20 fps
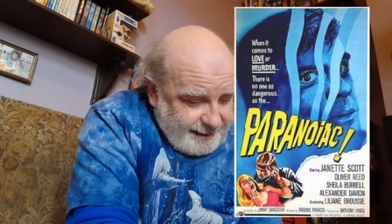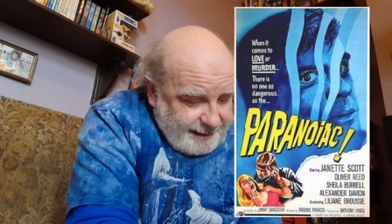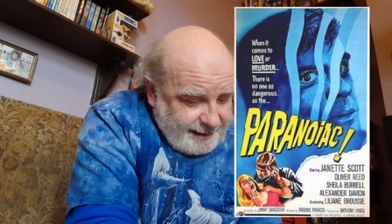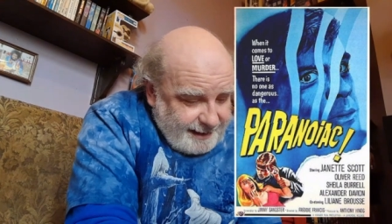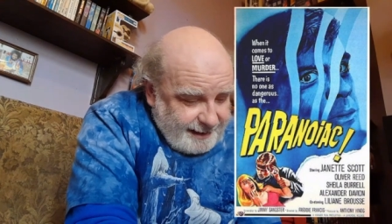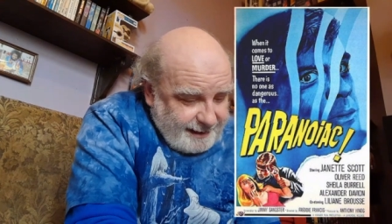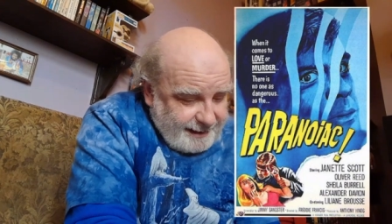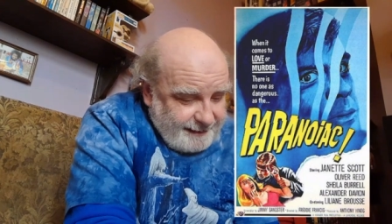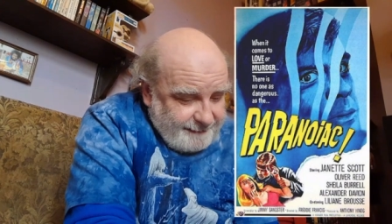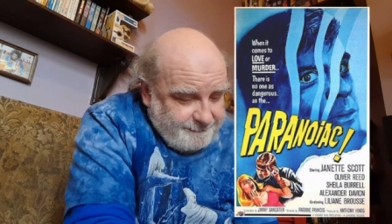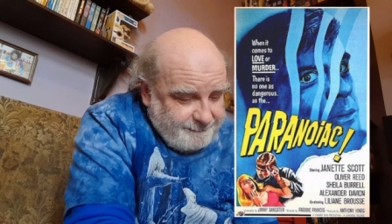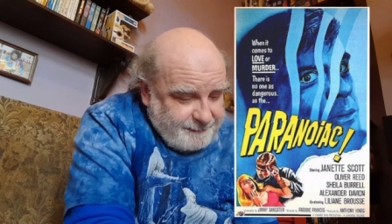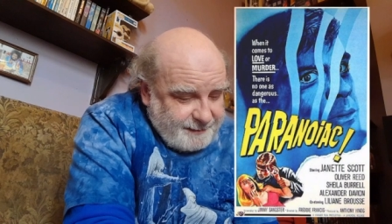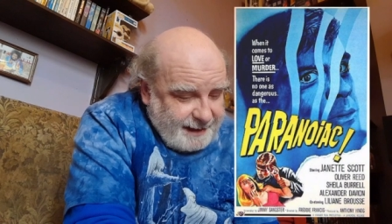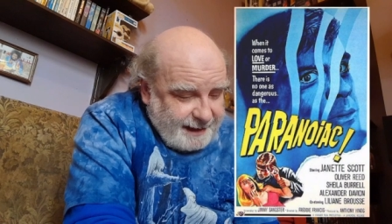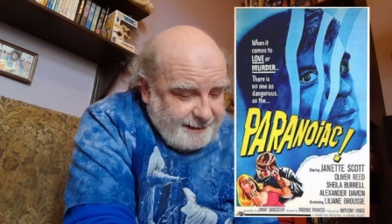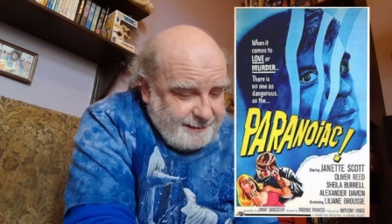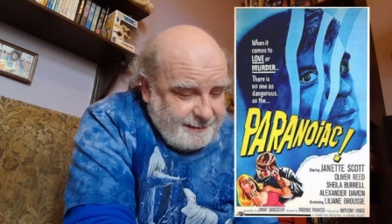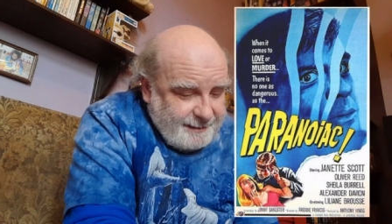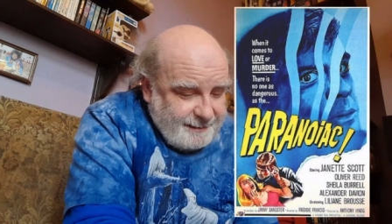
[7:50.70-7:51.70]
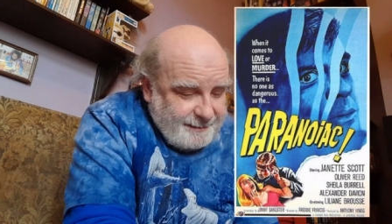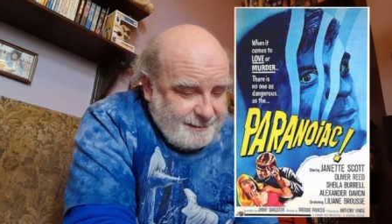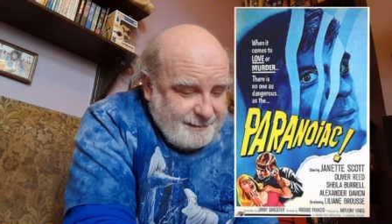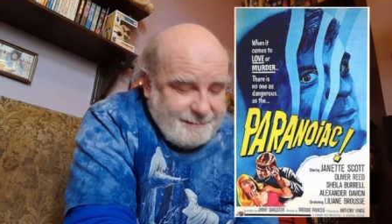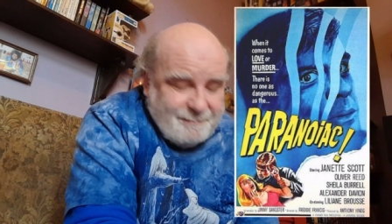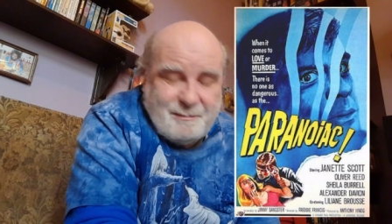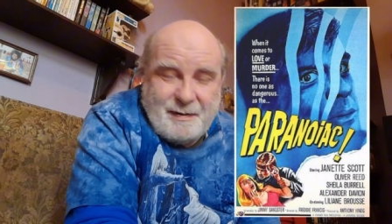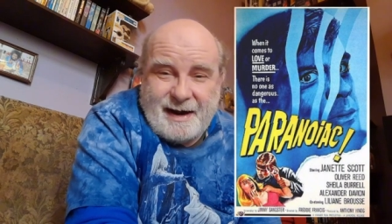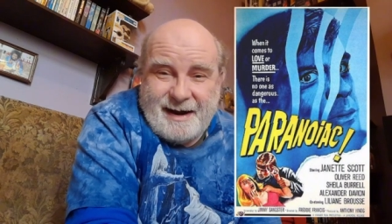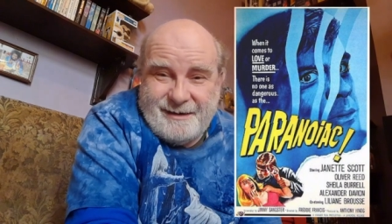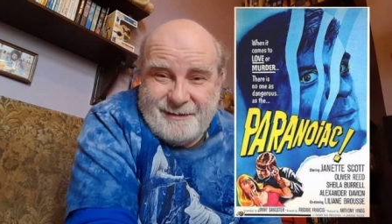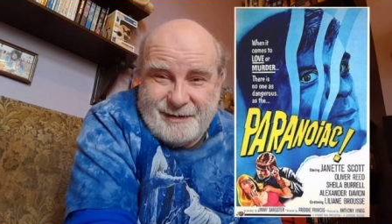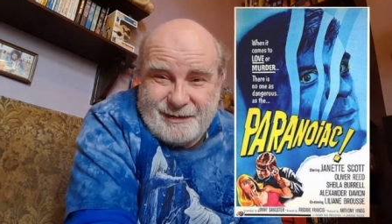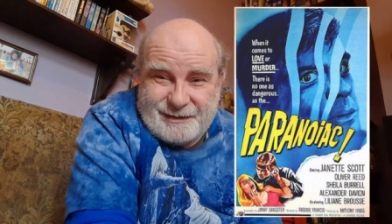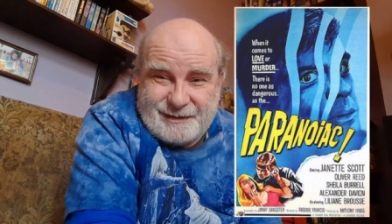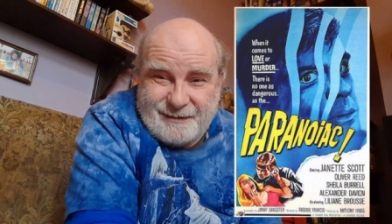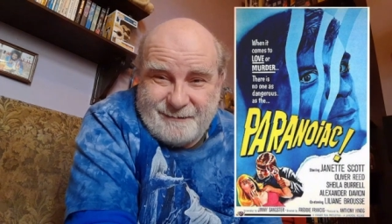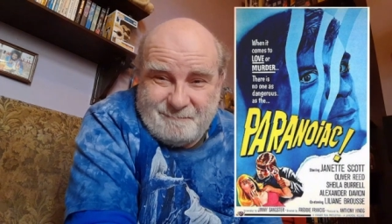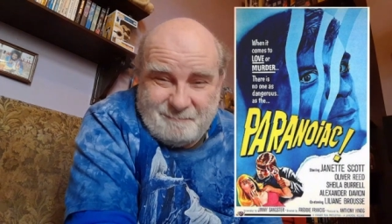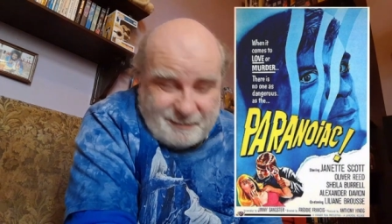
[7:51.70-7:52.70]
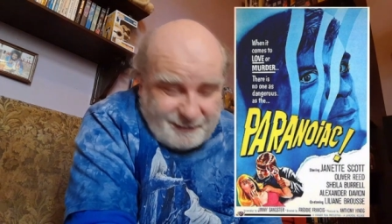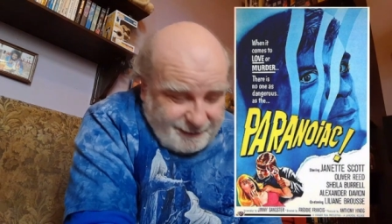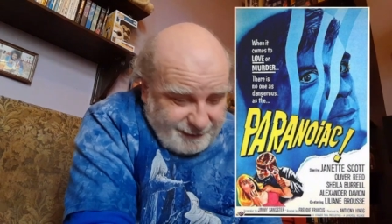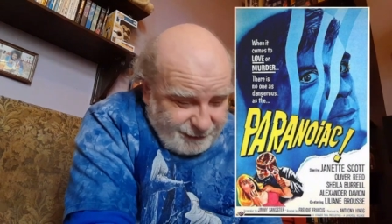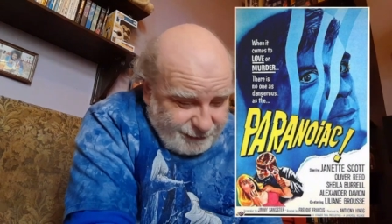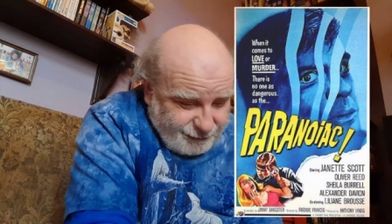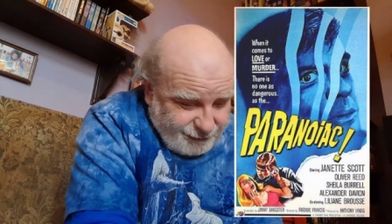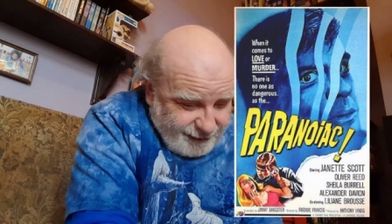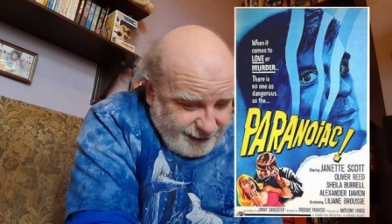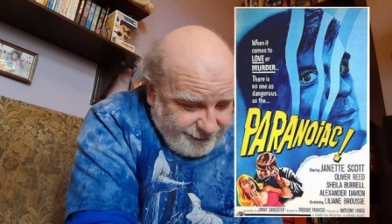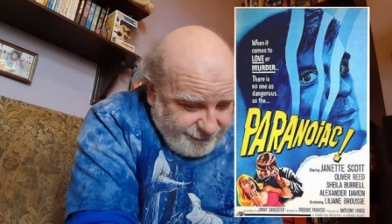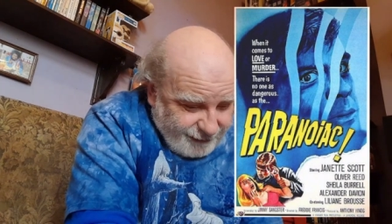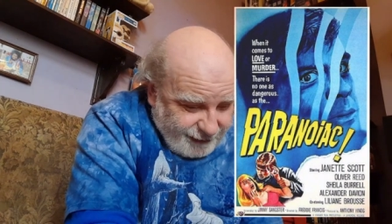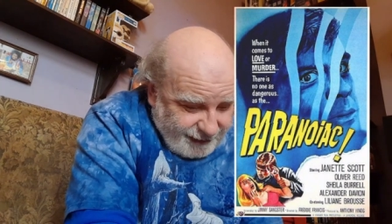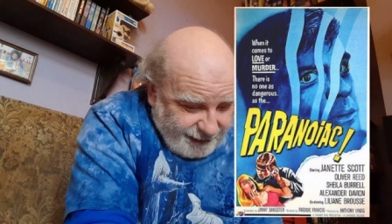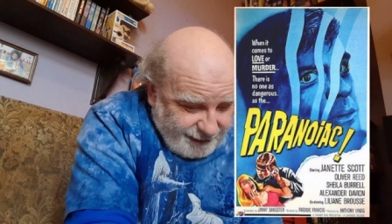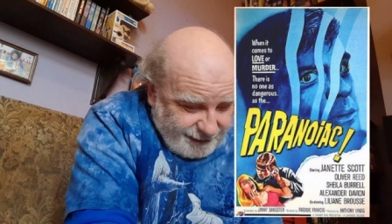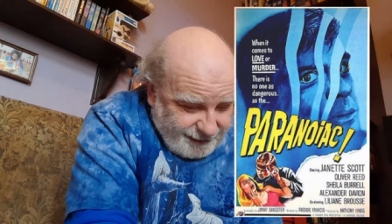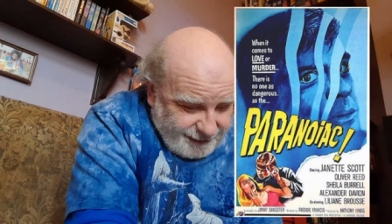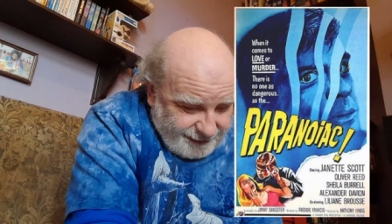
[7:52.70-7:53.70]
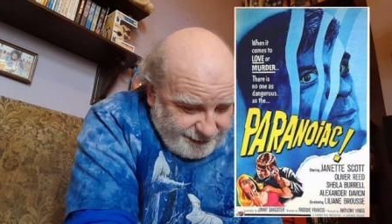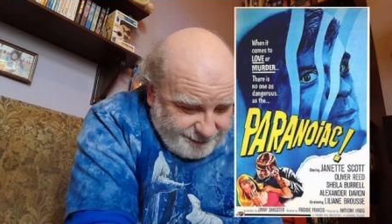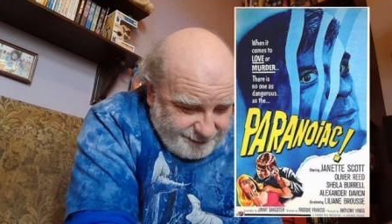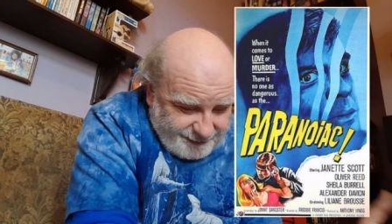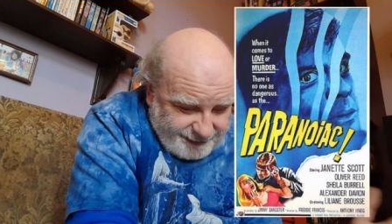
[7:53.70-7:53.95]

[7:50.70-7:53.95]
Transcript: Then The Pirates of Blood River,